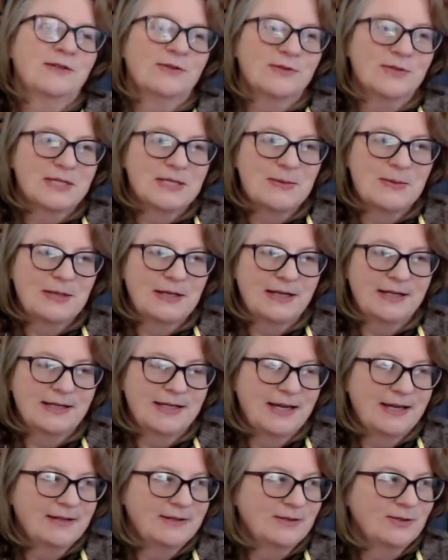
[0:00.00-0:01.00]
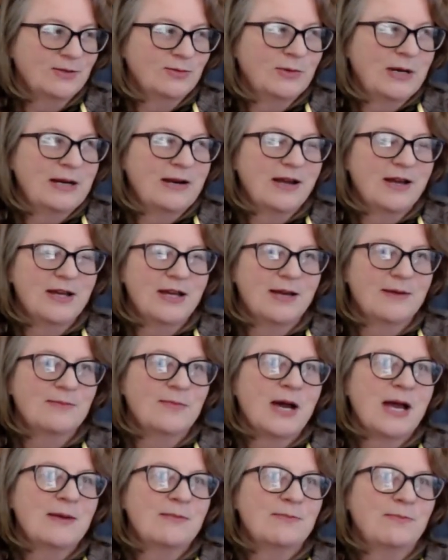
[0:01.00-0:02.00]
or something like that, or one
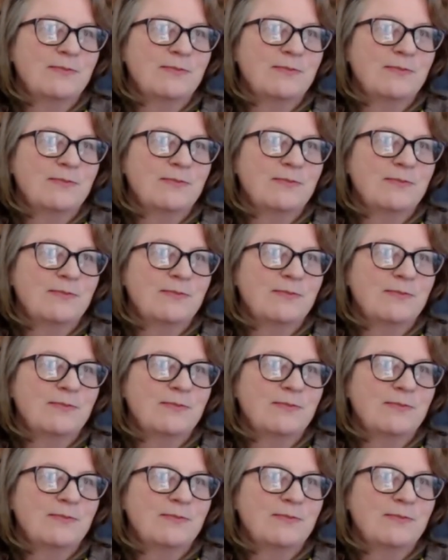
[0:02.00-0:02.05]
might